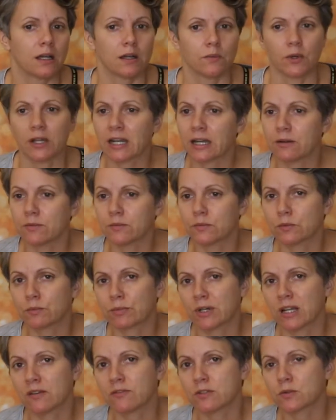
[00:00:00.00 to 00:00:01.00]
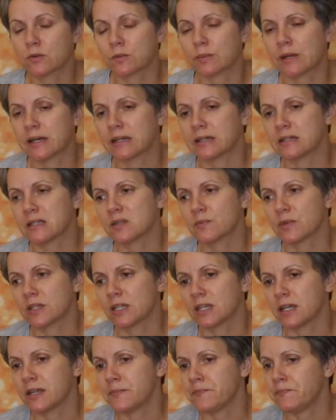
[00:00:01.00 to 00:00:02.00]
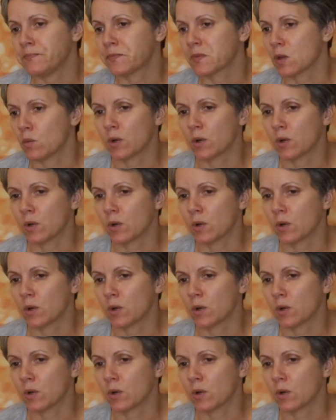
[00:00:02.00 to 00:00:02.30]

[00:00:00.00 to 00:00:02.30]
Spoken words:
Went out for breakfast with my husband.